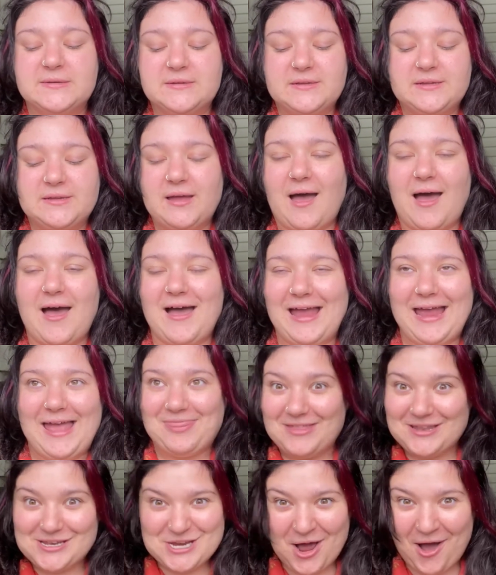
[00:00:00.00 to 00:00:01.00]

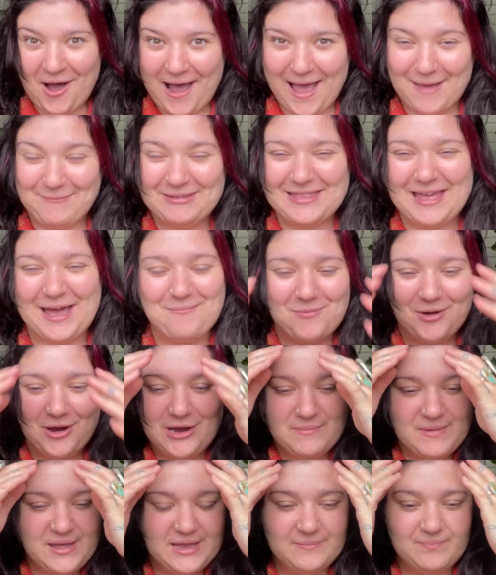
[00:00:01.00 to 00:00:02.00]
at the time, in that
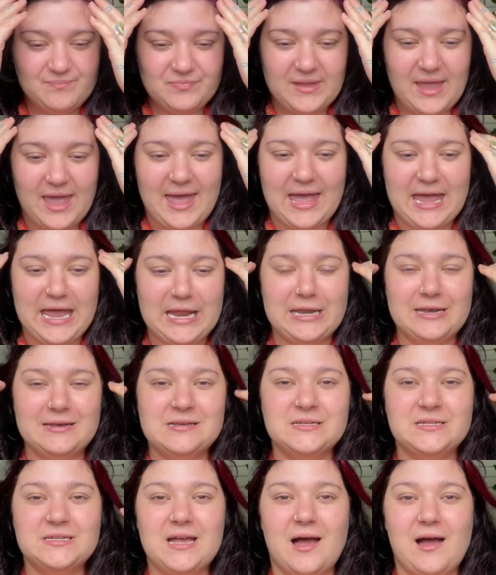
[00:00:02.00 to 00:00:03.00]
moment.
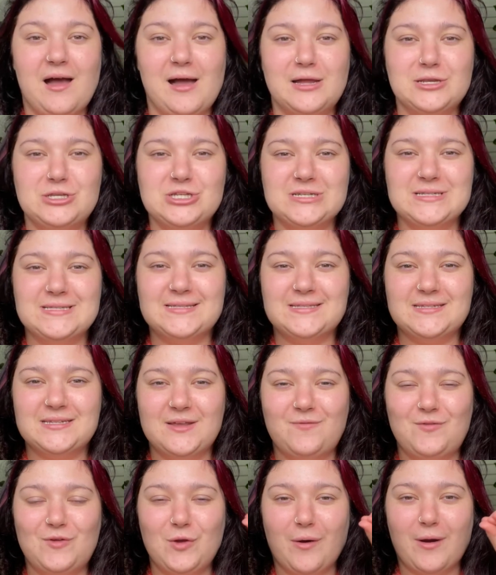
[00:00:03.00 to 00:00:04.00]
And just
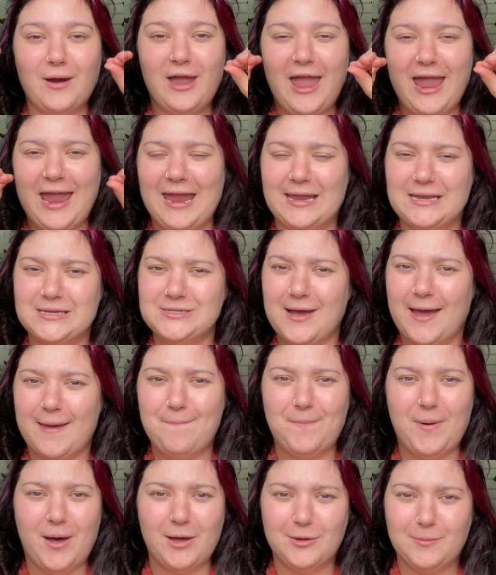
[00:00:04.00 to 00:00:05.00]
if you're an
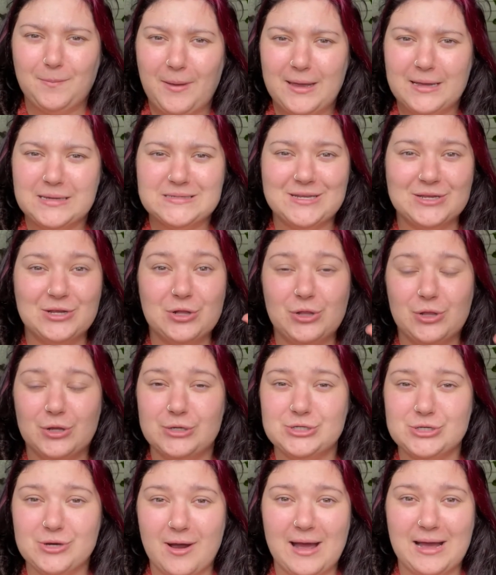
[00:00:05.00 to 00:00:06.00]
anti-bug person,
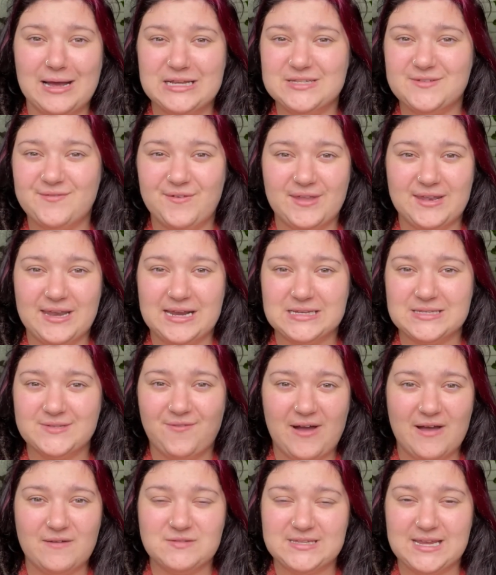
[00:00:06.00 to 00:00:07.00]
close your eyes for the next
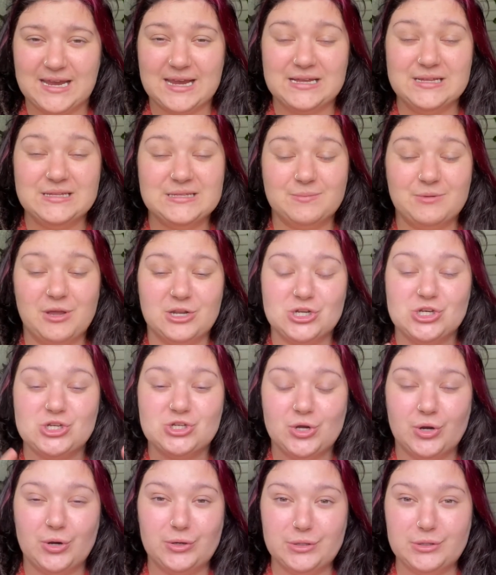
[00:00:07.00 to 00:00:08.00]
5 seconds. I'm going to
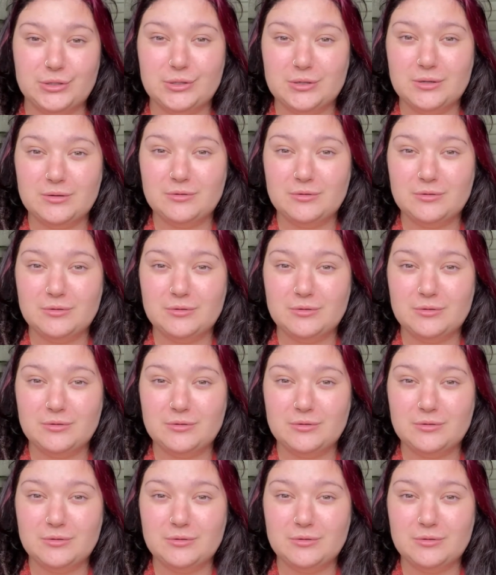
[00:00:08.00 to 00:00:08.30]
show you